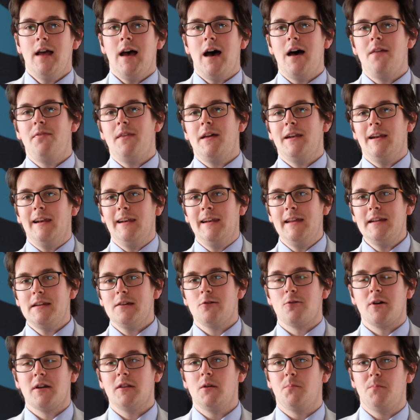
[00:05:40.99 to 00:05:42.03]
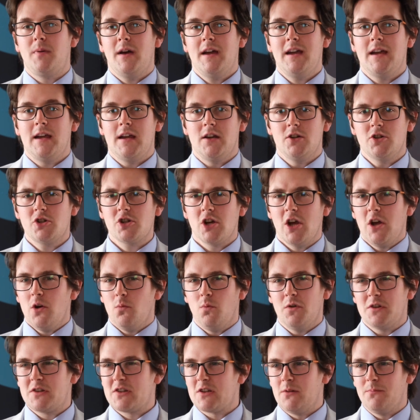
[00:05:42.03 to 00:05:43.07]
and then littering the page
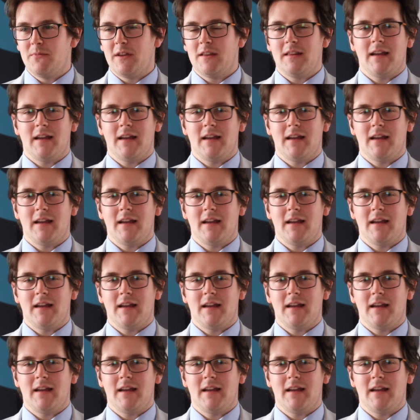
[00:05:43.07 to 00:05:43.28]
with something